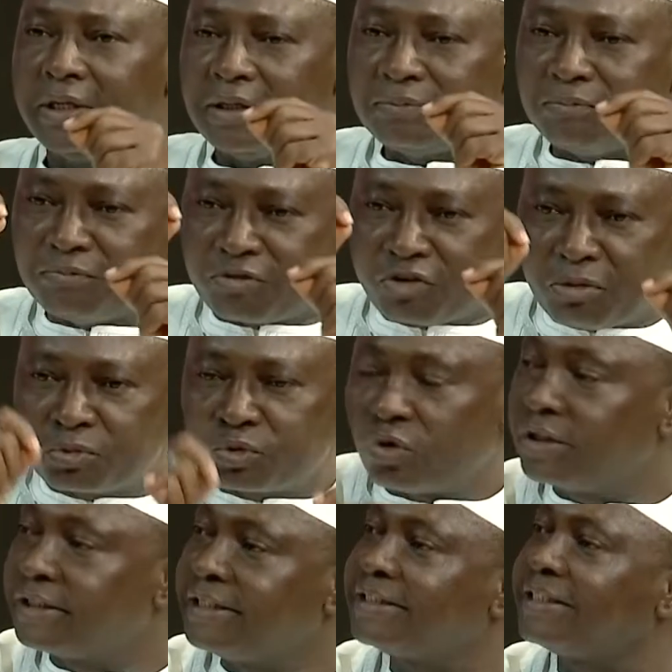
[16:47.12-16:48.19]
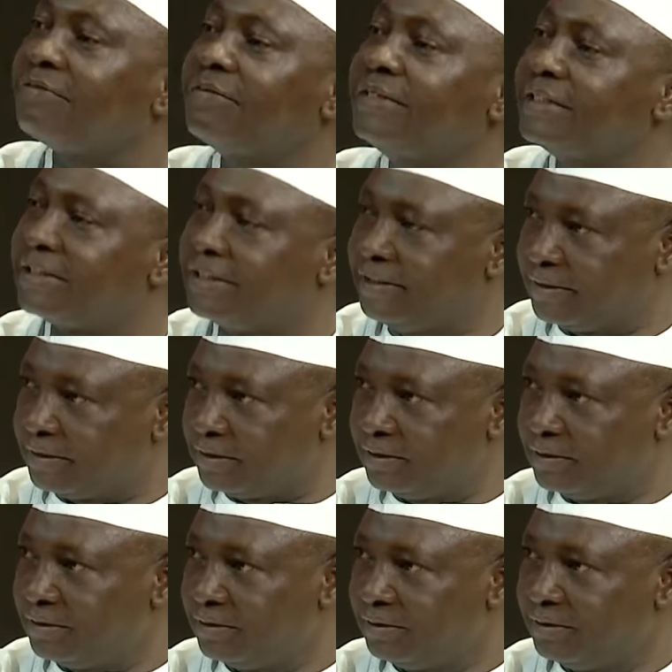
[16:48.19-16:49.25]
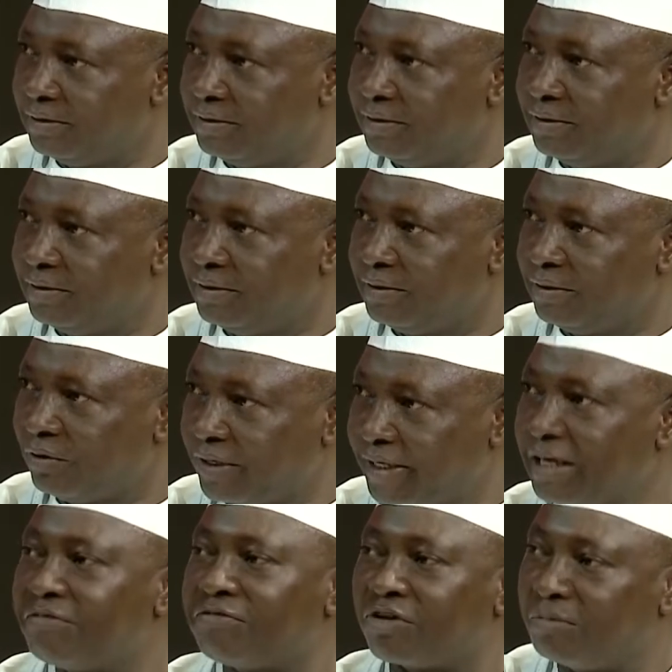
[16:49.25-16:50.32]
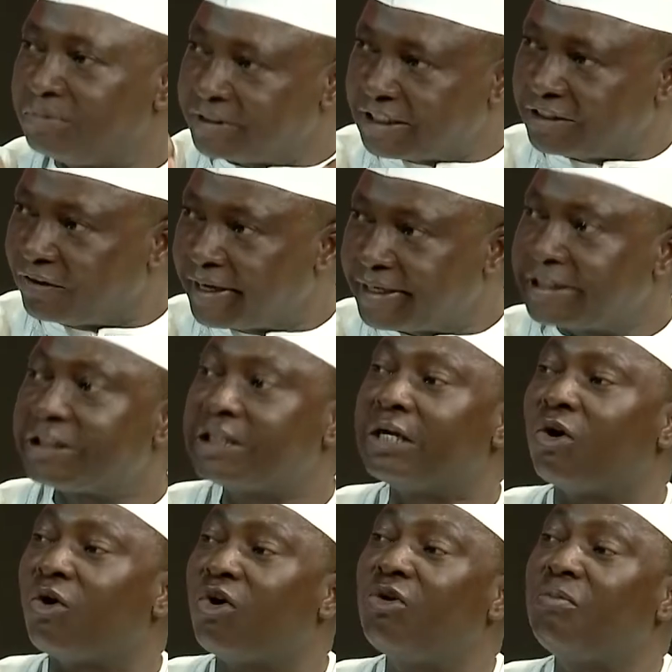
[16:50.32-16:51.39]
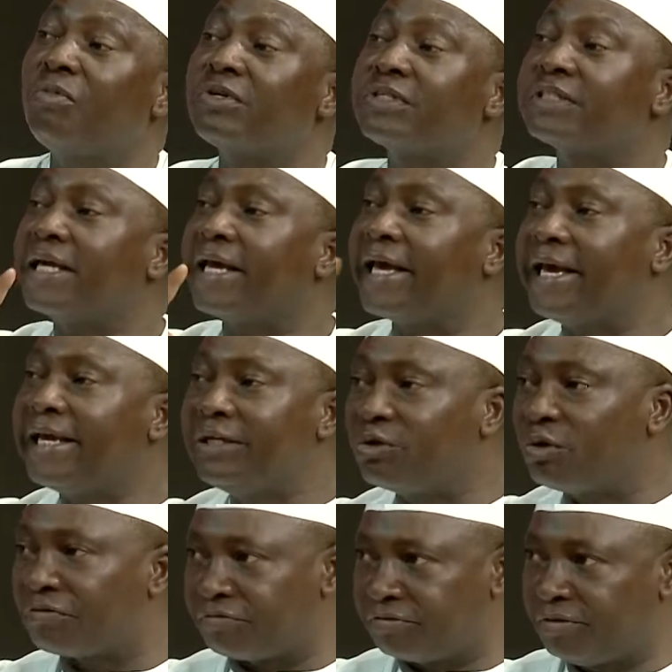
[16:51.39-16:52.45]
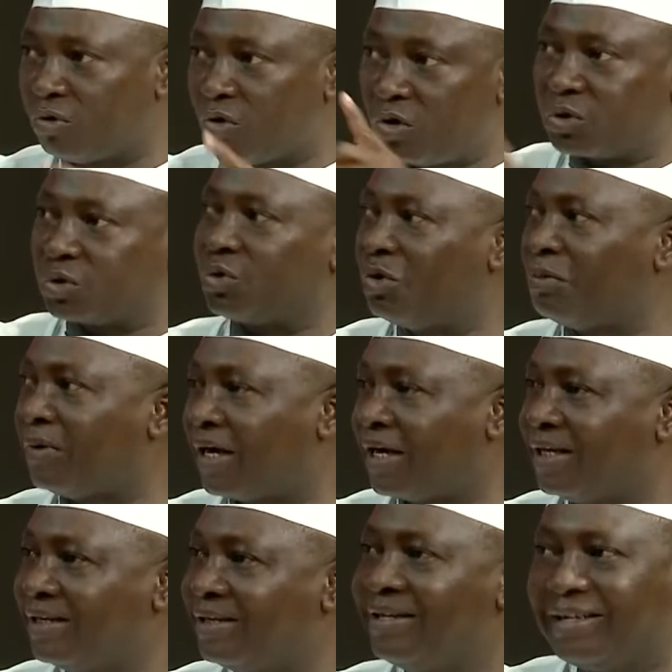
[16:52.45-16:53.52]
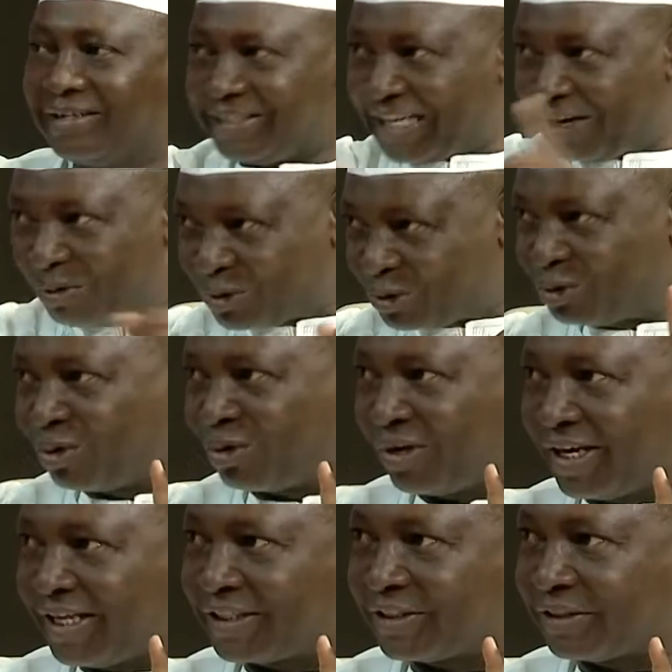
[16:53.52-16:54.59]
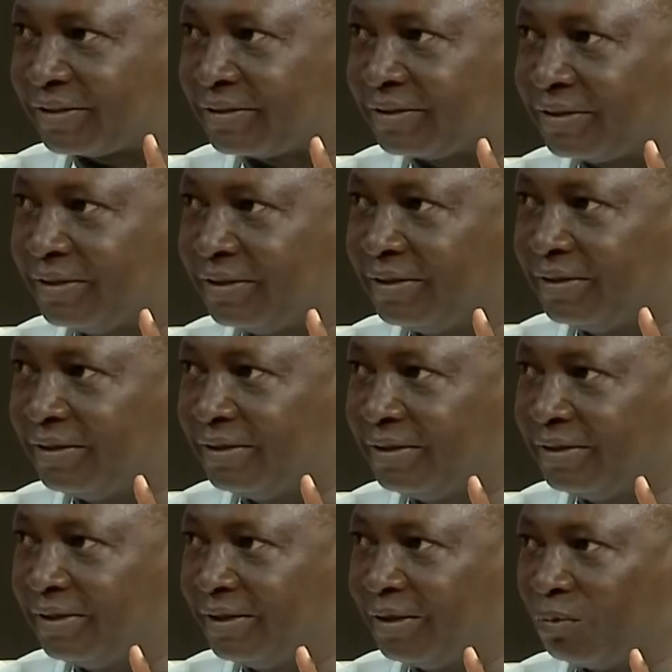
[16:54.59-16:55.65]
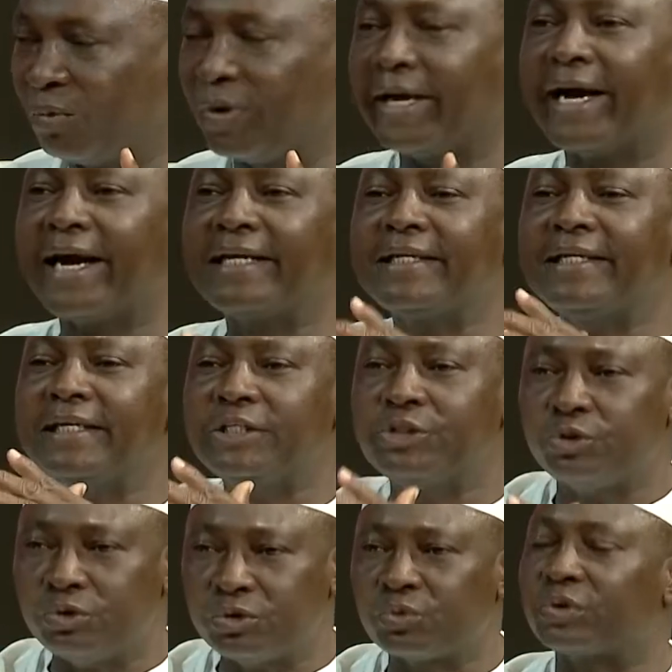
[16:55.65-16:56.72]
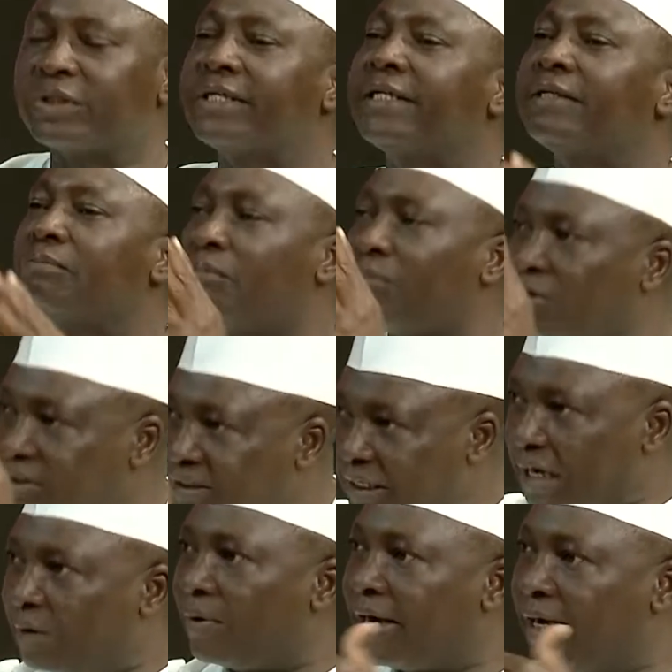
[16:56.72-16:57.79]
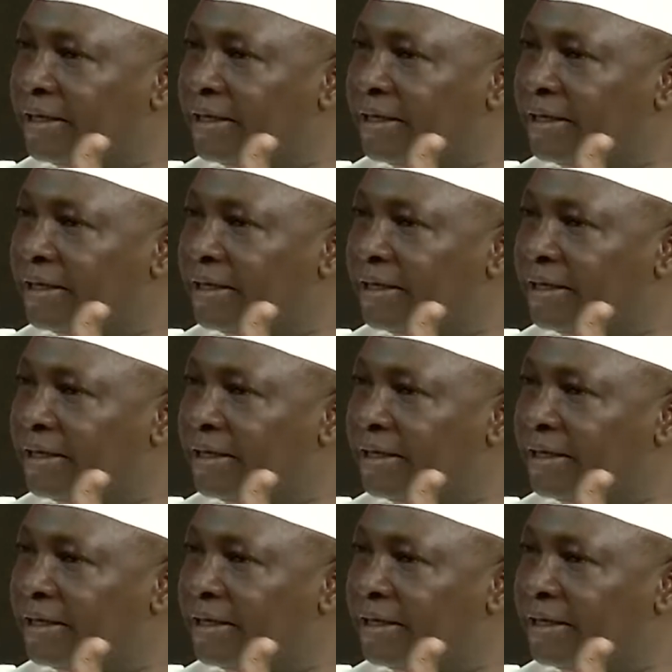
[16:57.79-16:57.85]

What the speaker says: From 2017, from January till almost end of October, there was no collection. We had issues with both our,